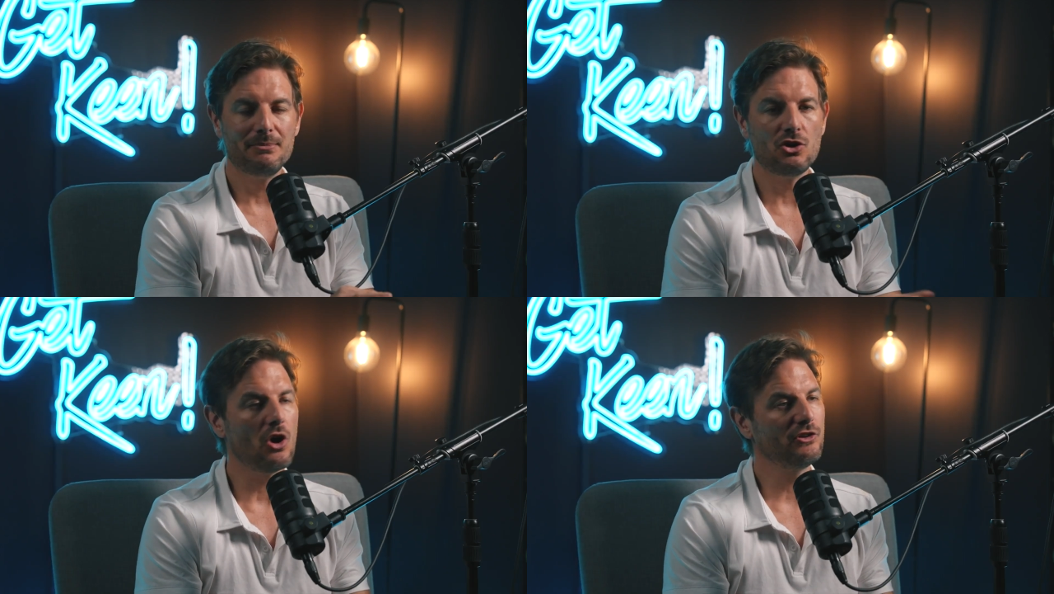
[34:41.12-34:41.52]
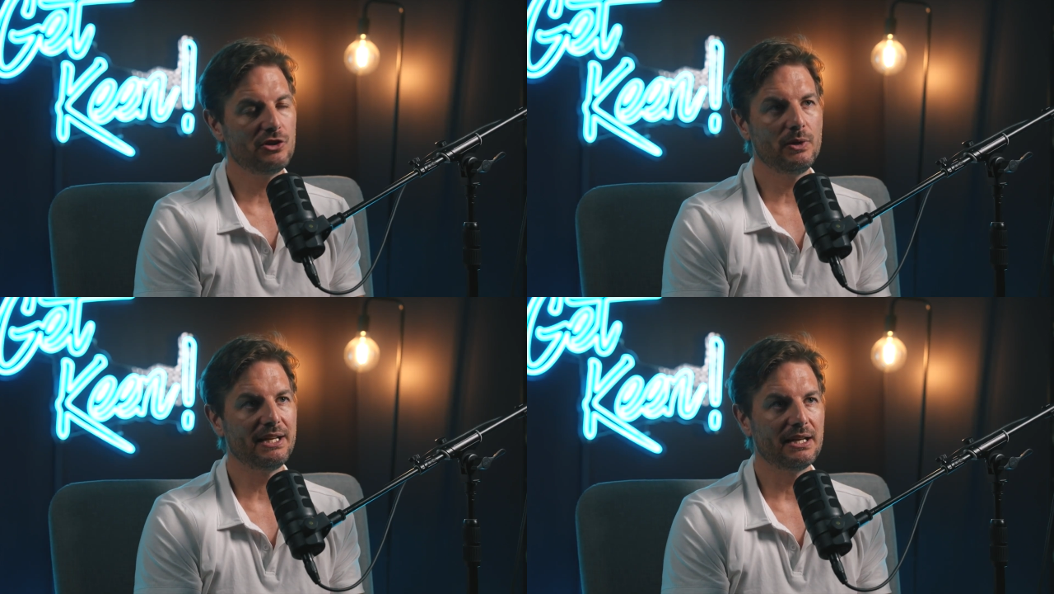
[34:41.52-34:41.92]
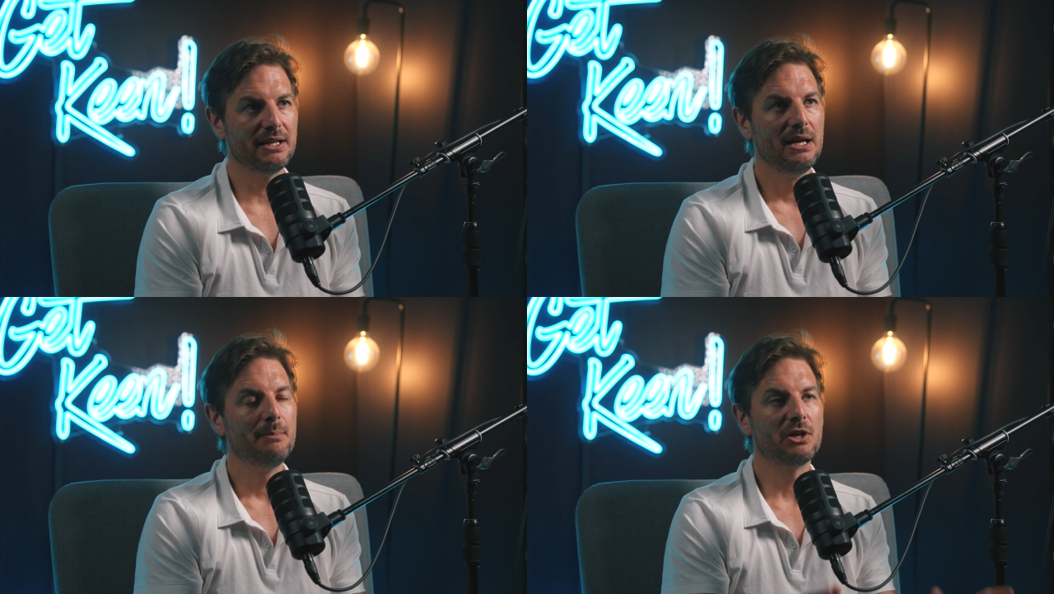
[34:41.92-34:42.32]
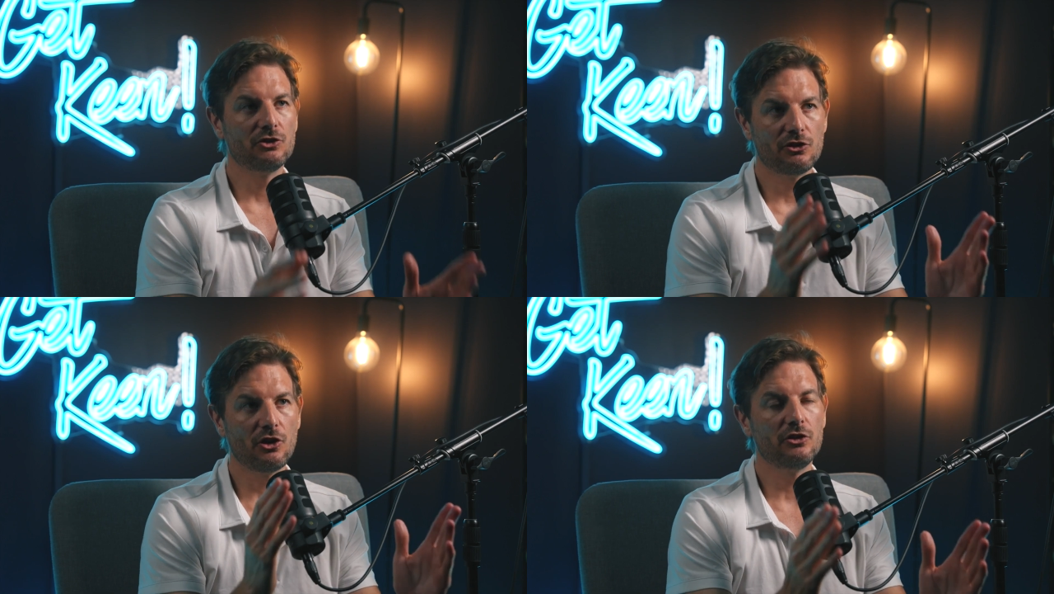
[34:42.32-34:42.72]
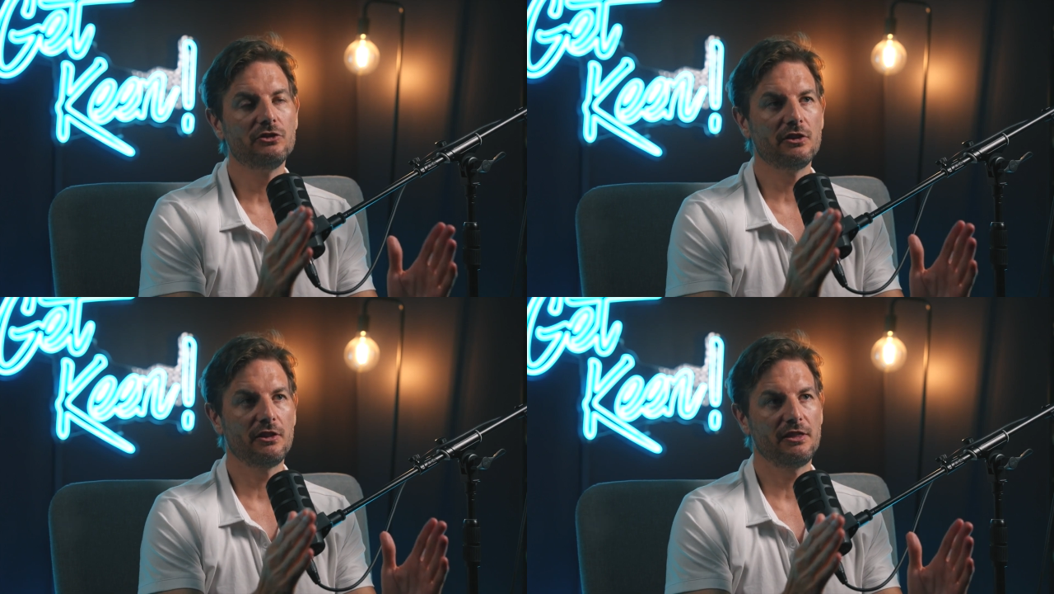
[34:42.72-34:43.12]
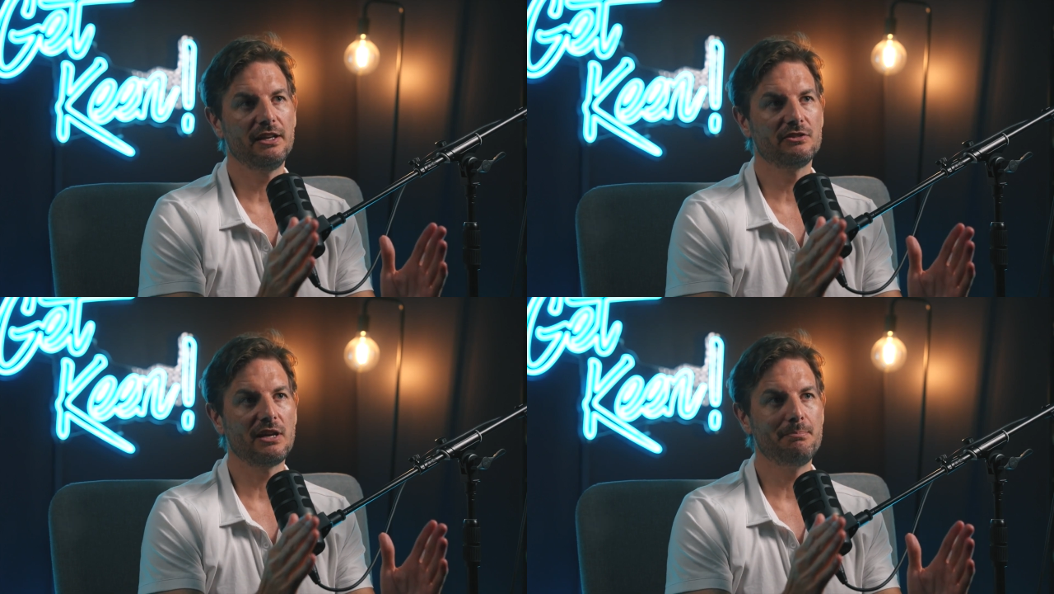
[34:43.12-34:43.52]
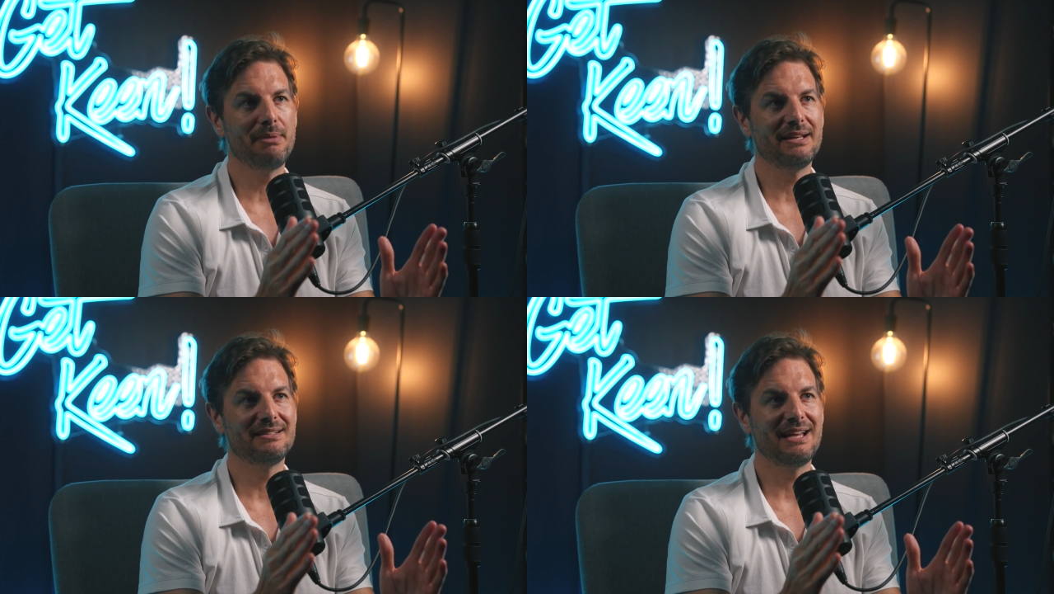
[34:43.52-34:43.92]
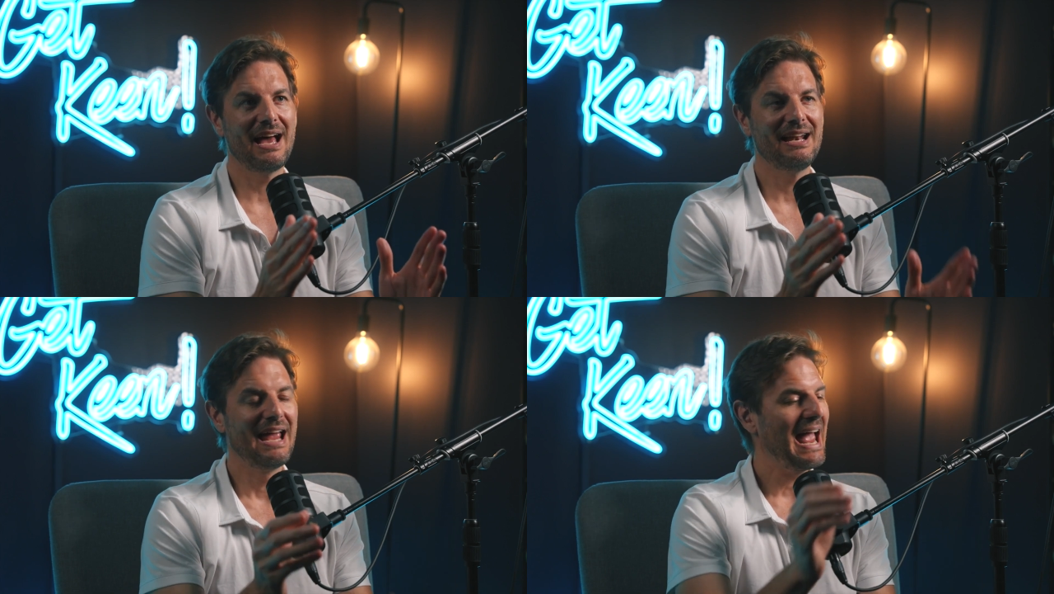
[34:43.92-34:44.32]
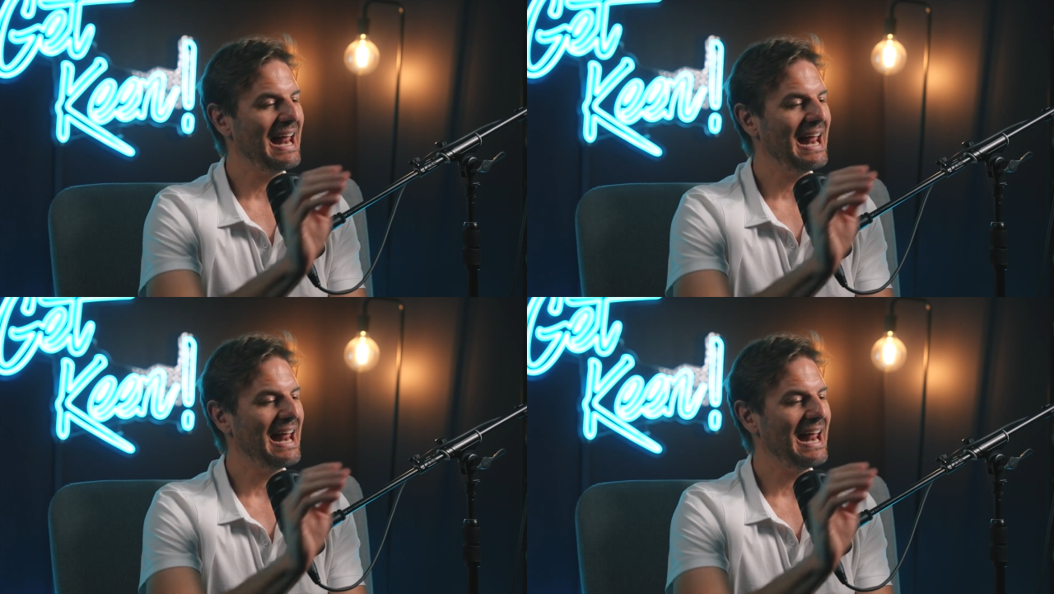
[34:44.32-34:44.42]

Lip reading: I'm not doing it, because those are the things I'm best at,